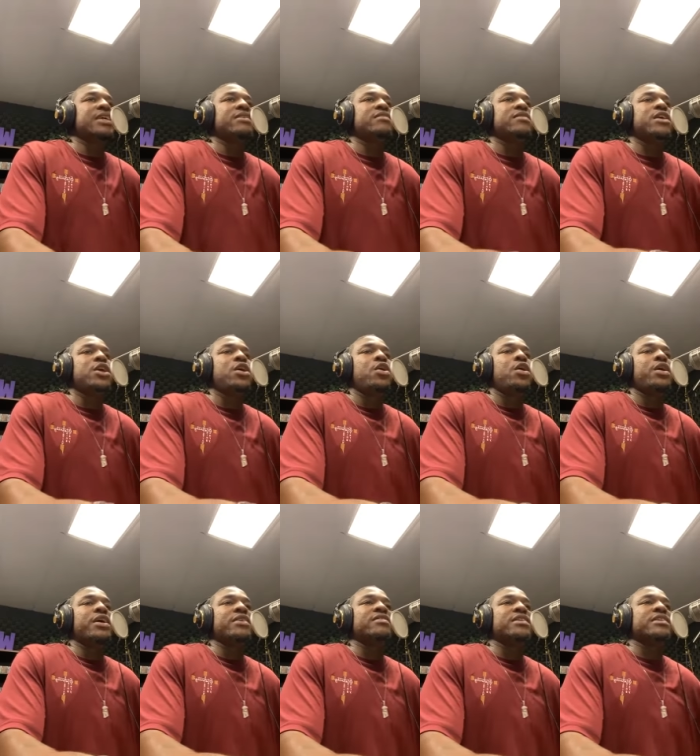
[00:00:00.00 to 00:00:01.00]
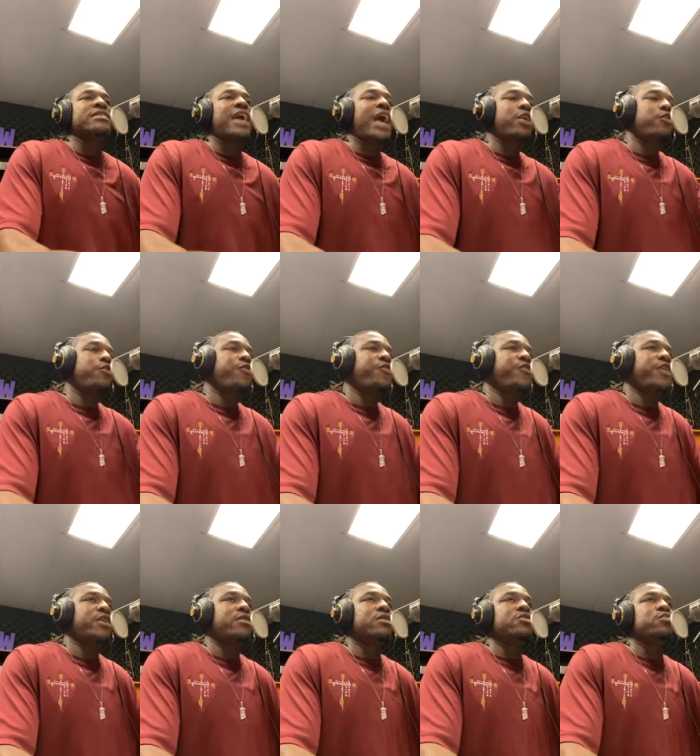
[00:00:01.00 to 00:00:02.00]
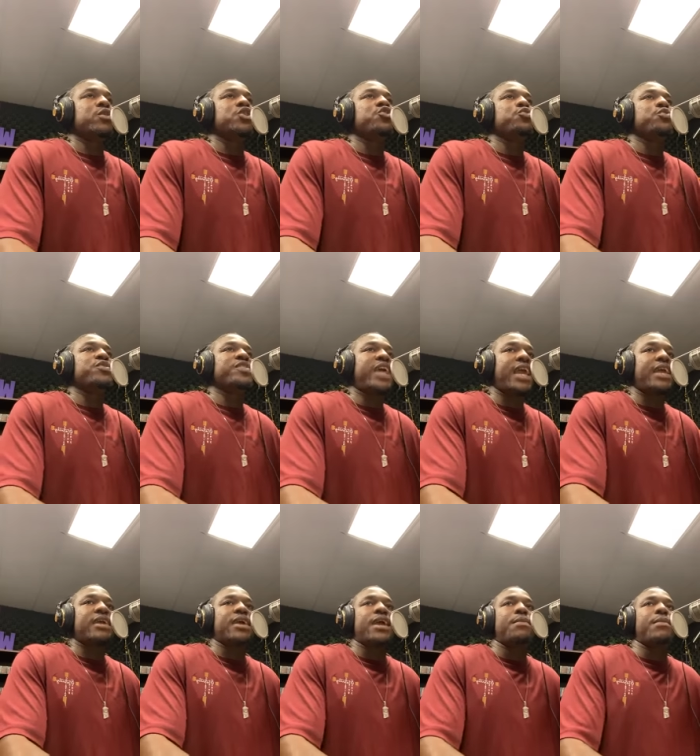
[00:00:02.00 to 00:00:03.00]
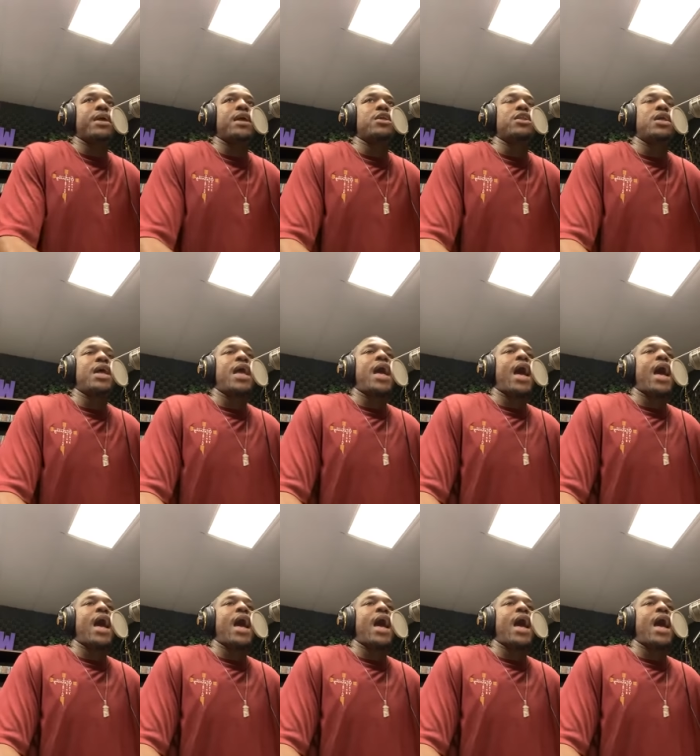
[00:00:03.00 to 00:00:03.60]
It's it's it's how you feel. It's what you think. Amen.